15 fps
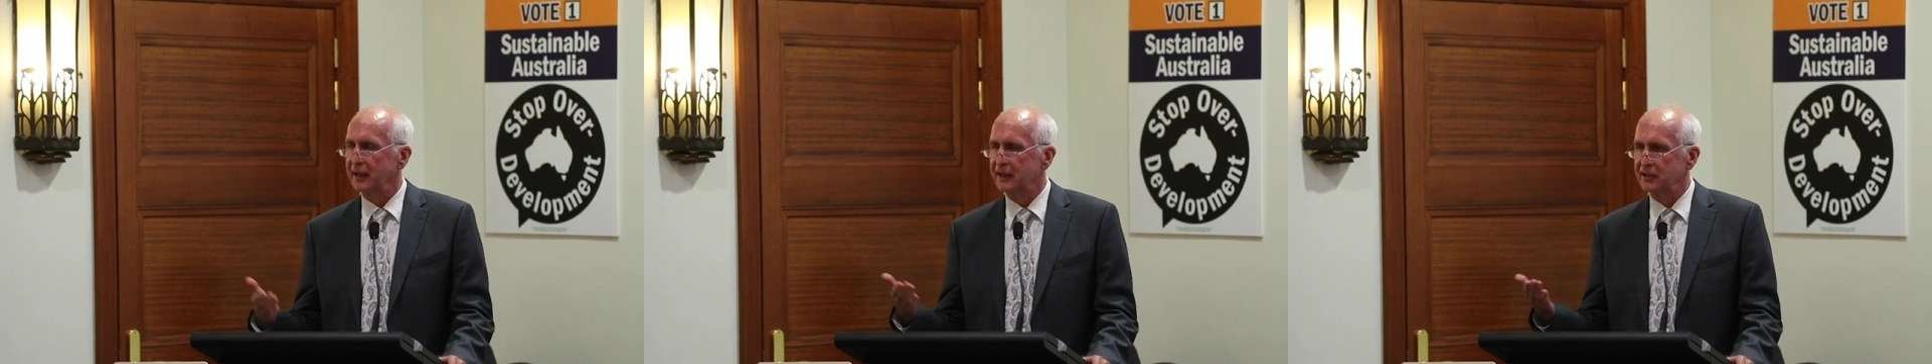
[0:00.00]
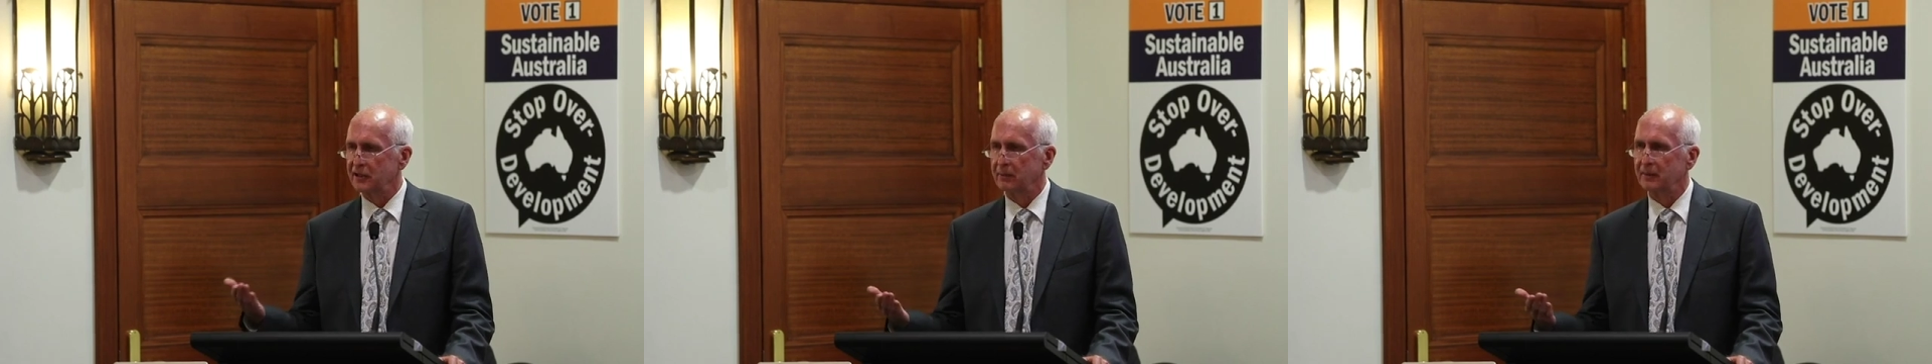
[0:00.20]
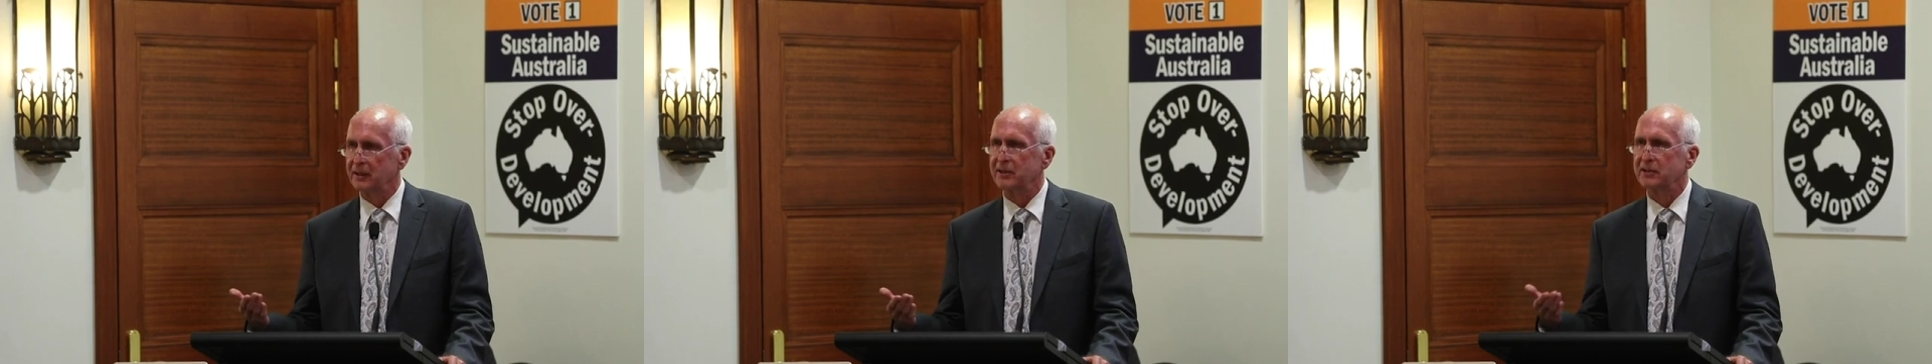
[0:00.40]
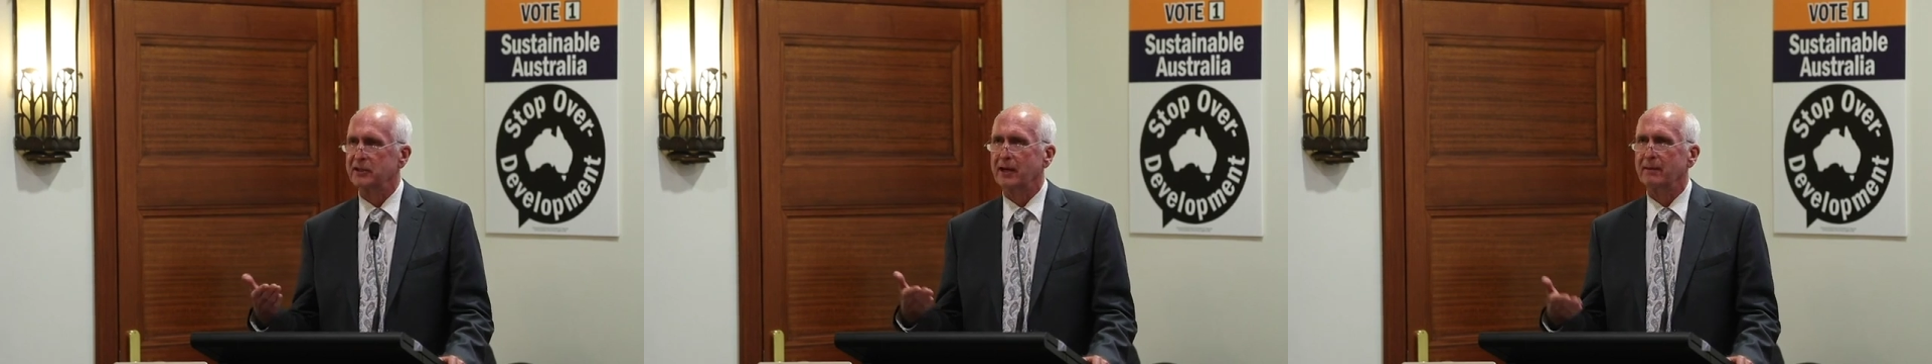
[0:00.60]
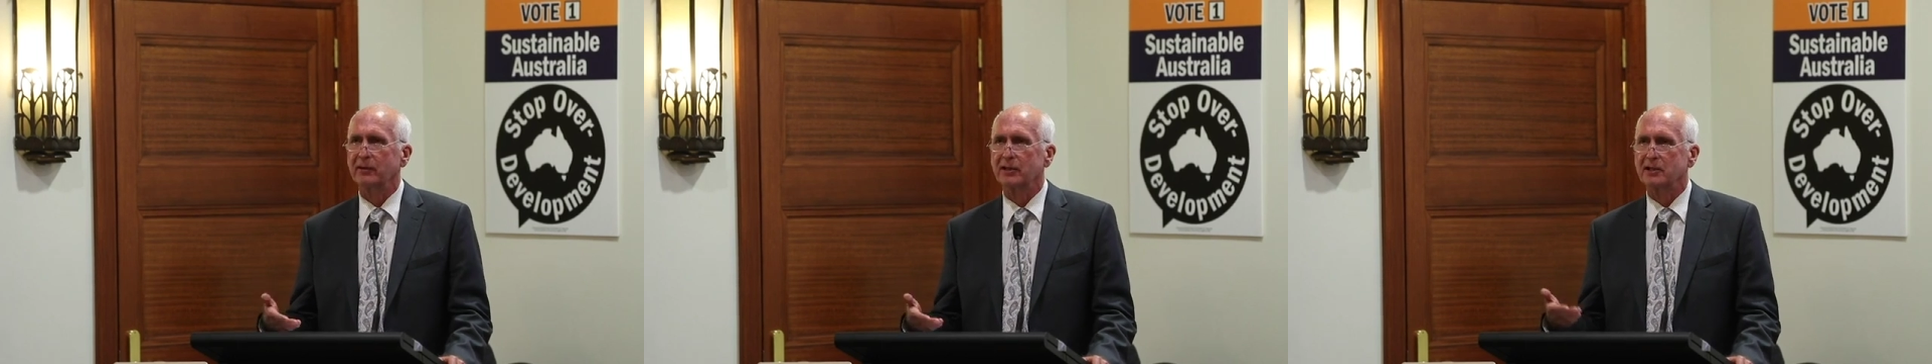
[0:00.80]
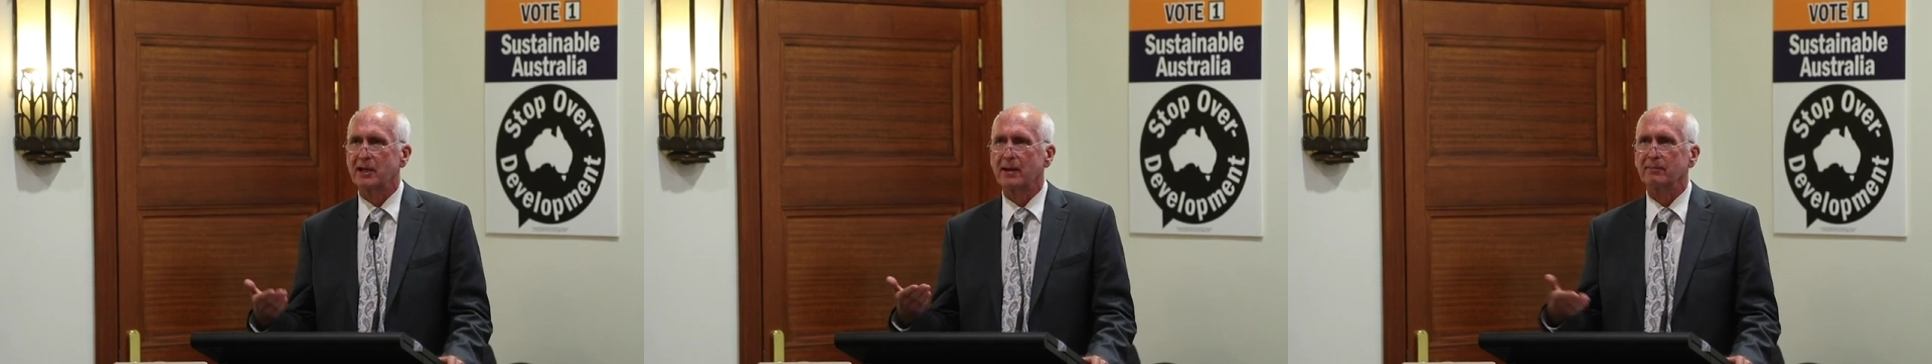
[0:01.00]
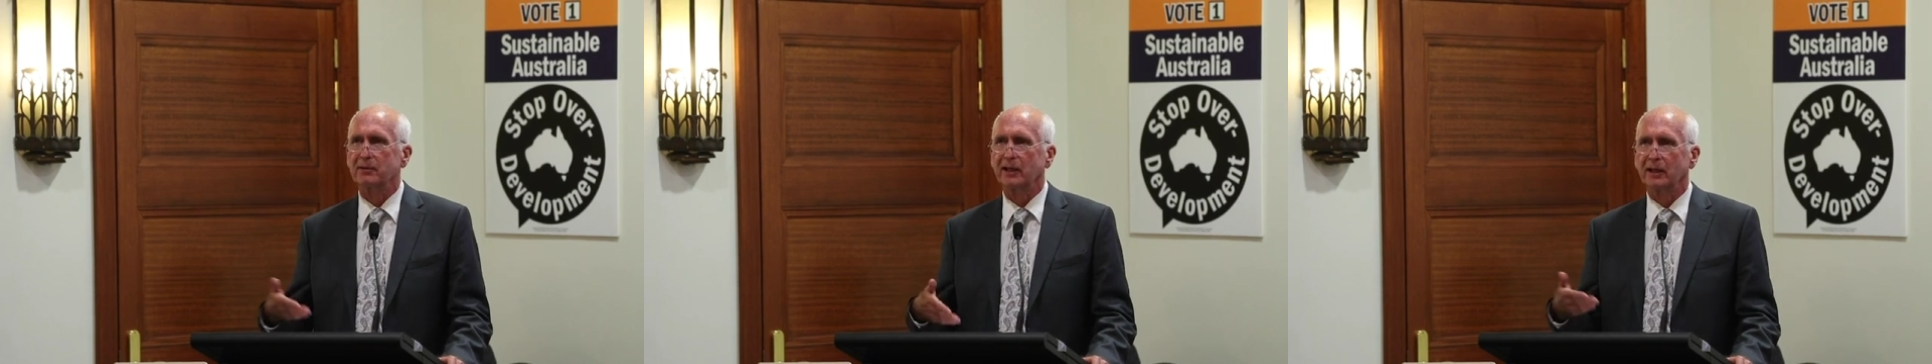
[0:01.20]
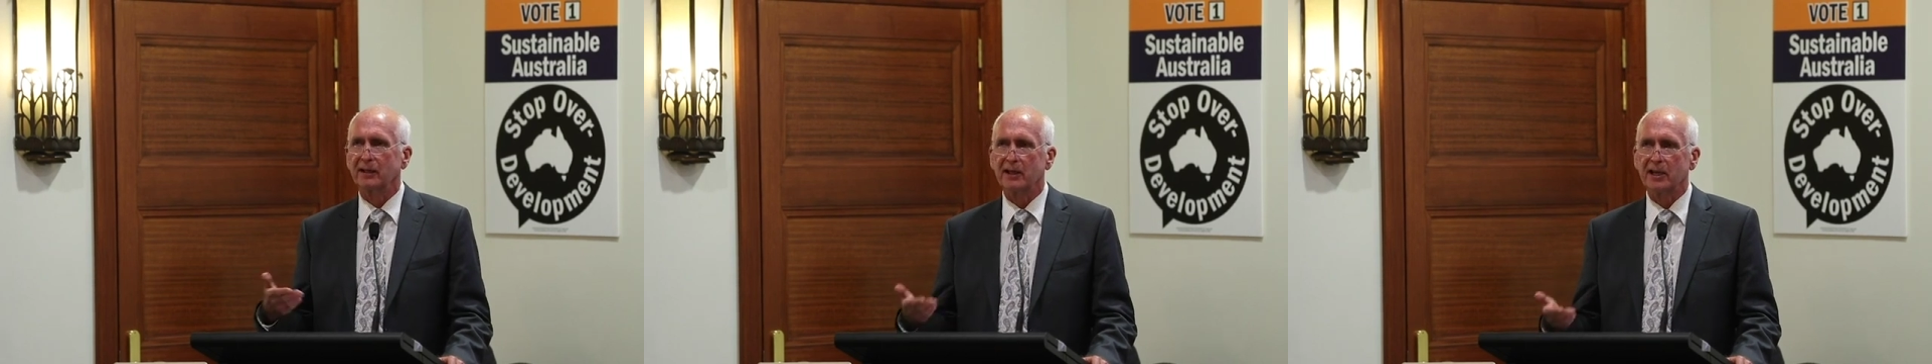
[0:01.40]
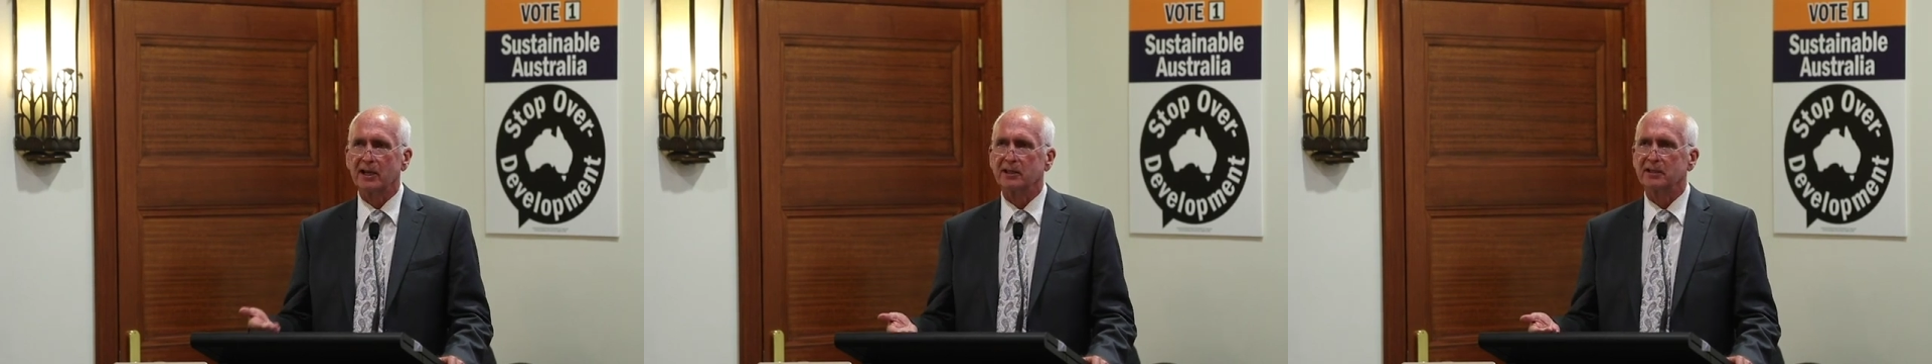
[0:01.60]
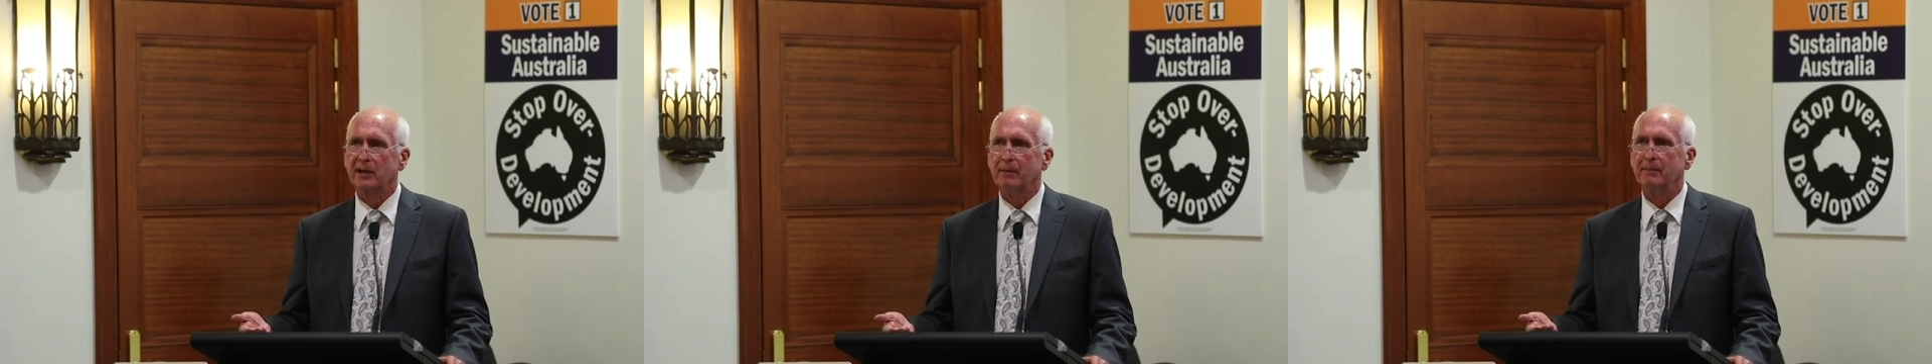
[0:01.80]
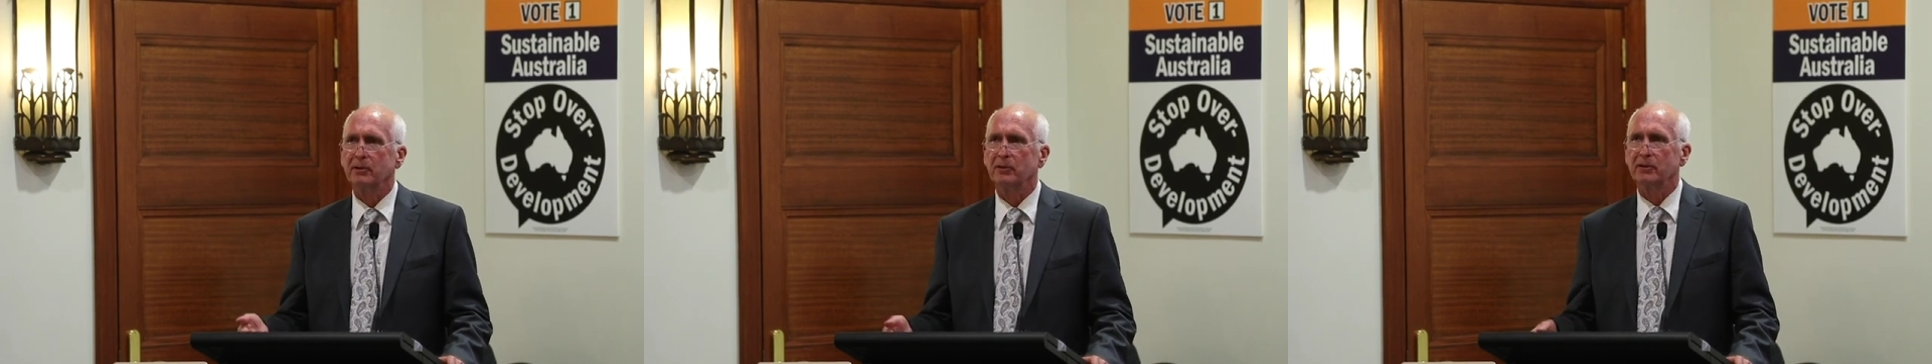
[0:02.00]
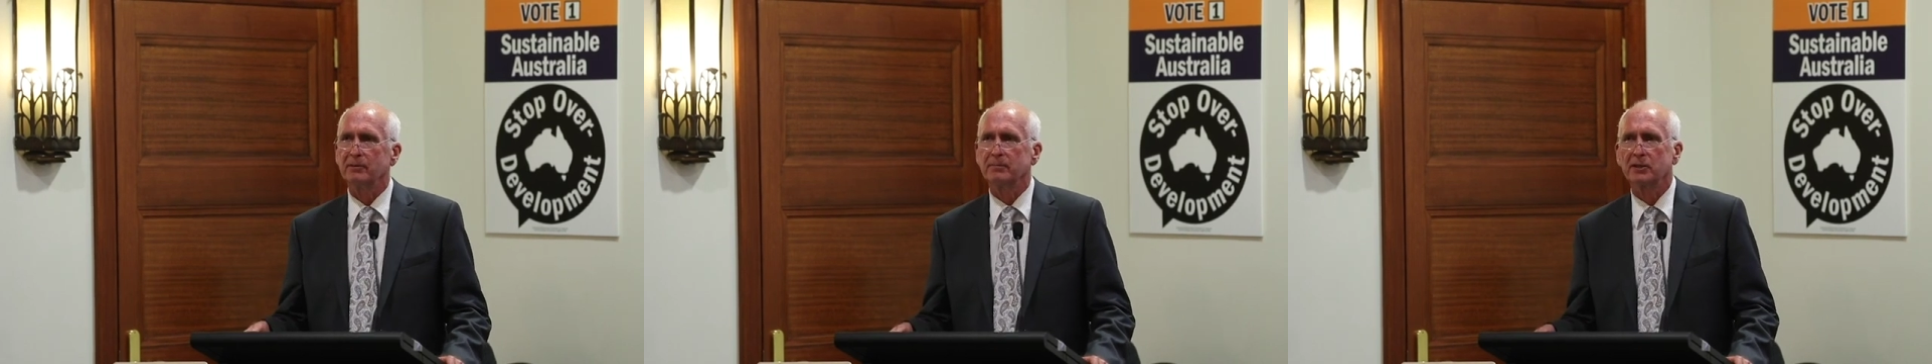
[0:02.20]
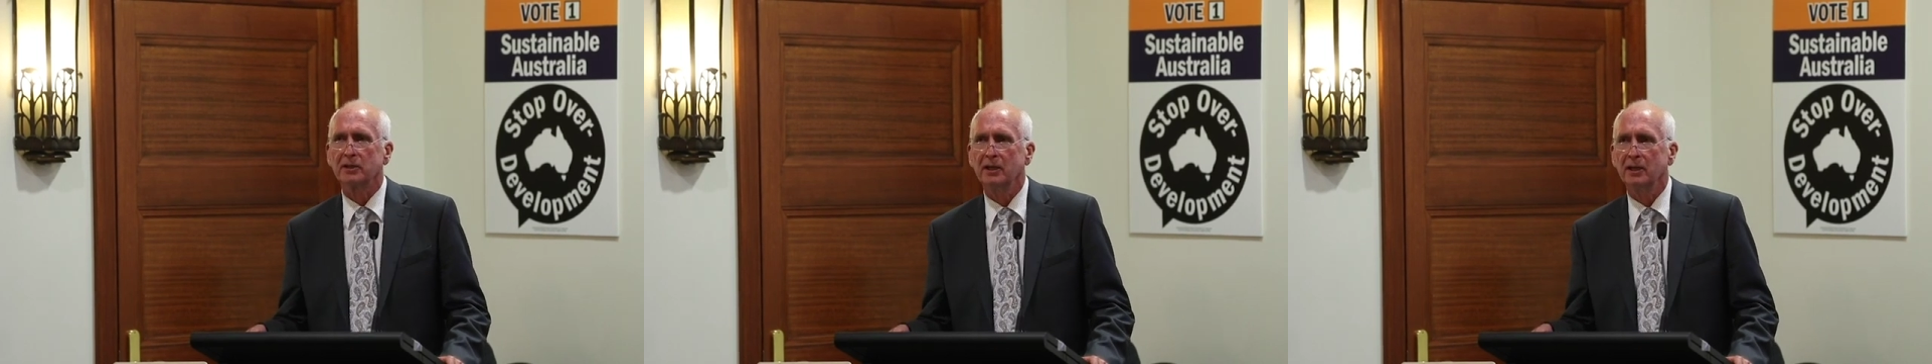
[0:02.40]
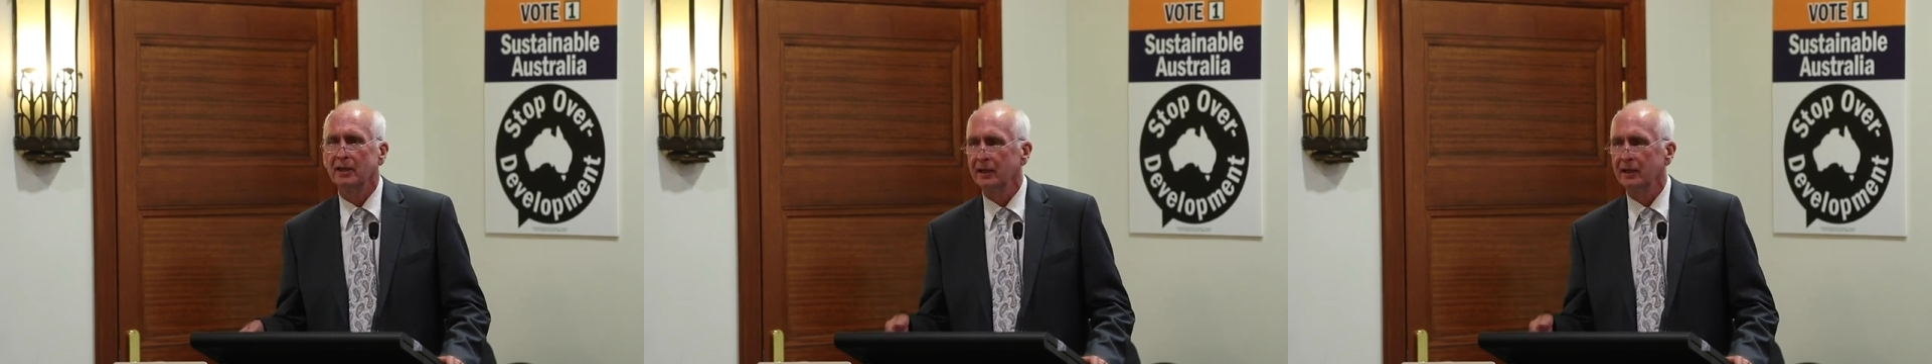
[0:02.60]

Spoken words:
They tell me the same thing's happening in their suburbs,